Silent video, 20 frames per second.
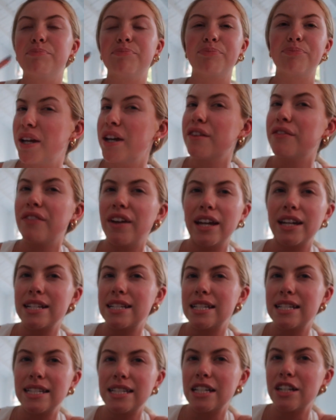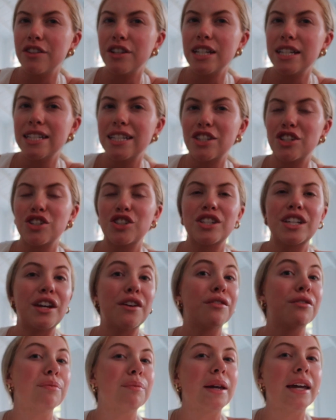big fantasy series, just
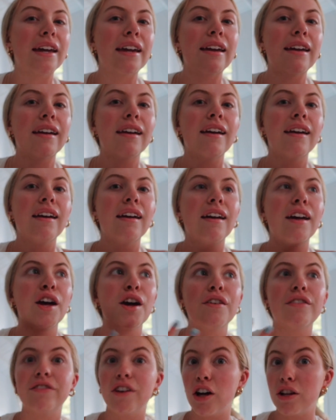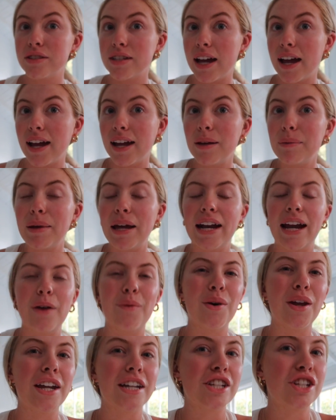give me fall time and I
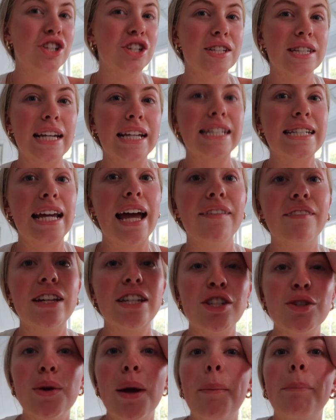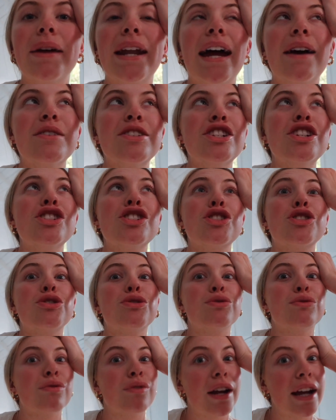wanted to just like dive into it, but I was just
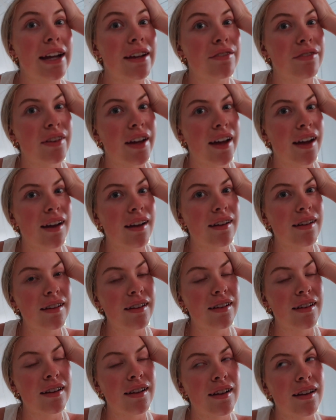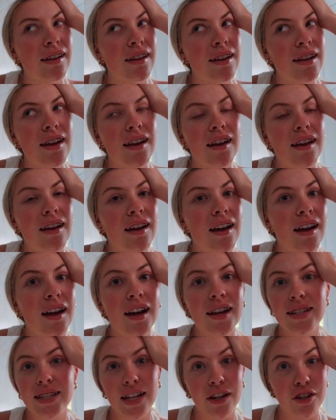craving
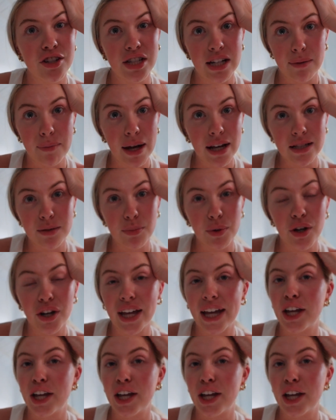a Sarah J Maas book